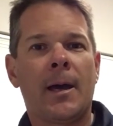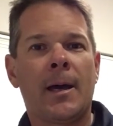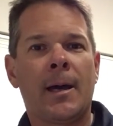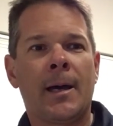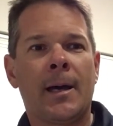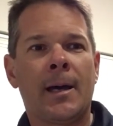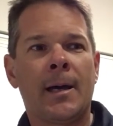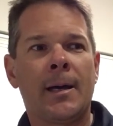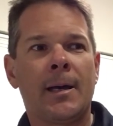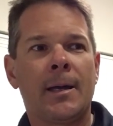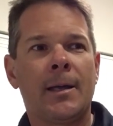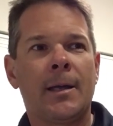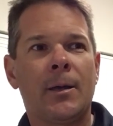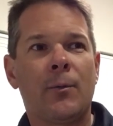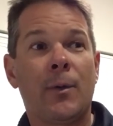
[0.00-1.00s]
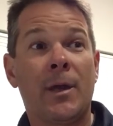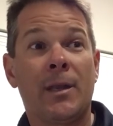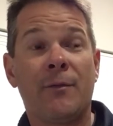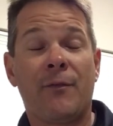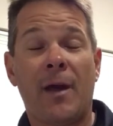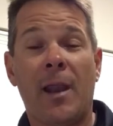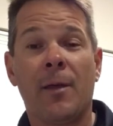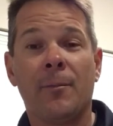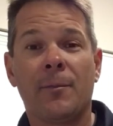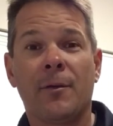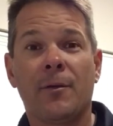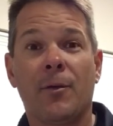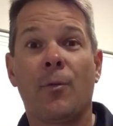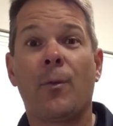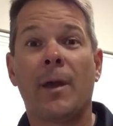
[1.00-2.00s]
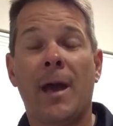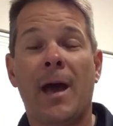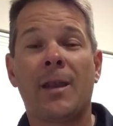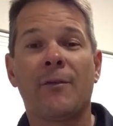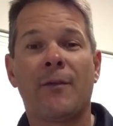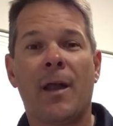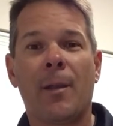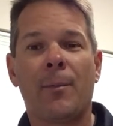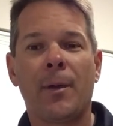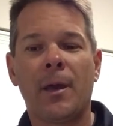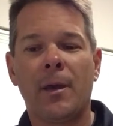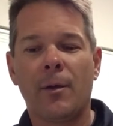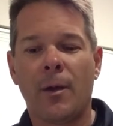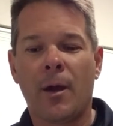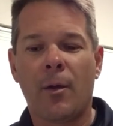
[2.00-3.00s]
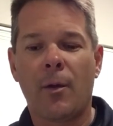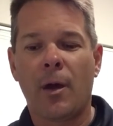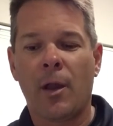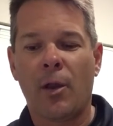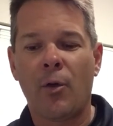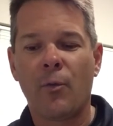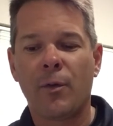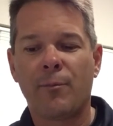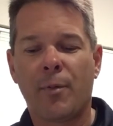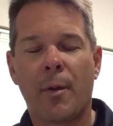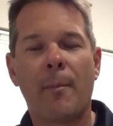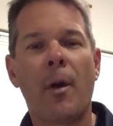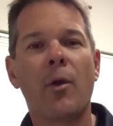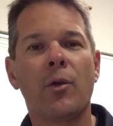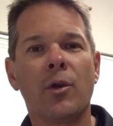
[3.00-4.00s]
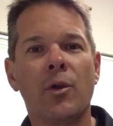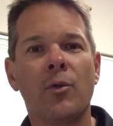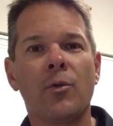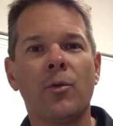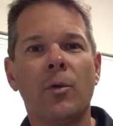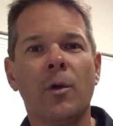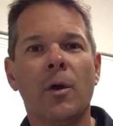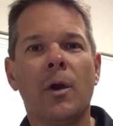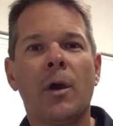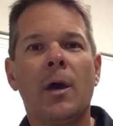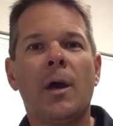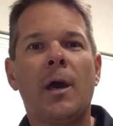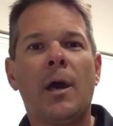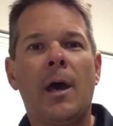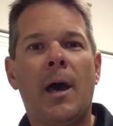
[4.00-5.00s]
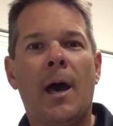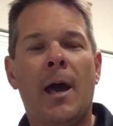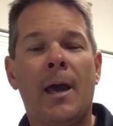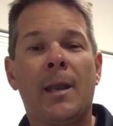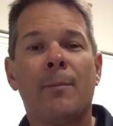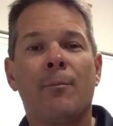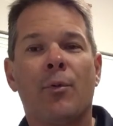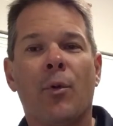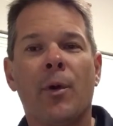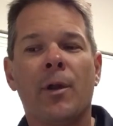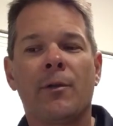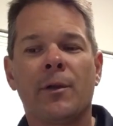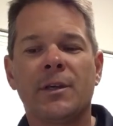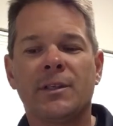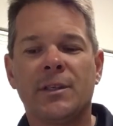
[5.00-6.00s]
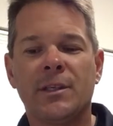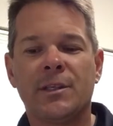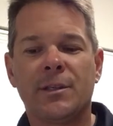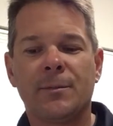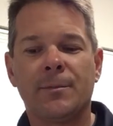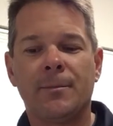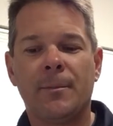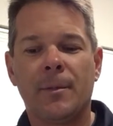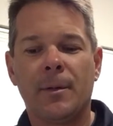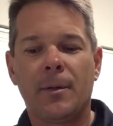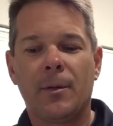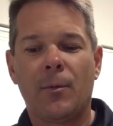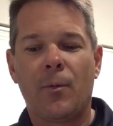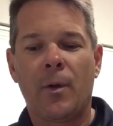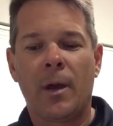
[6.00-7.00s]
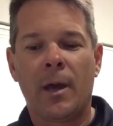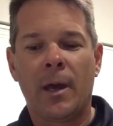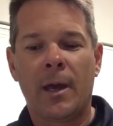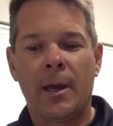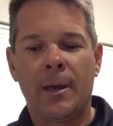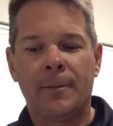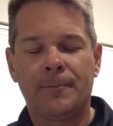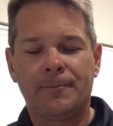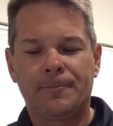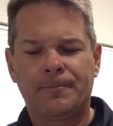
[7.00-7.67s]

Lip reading: are developing, along with Promote You, an embroidery system where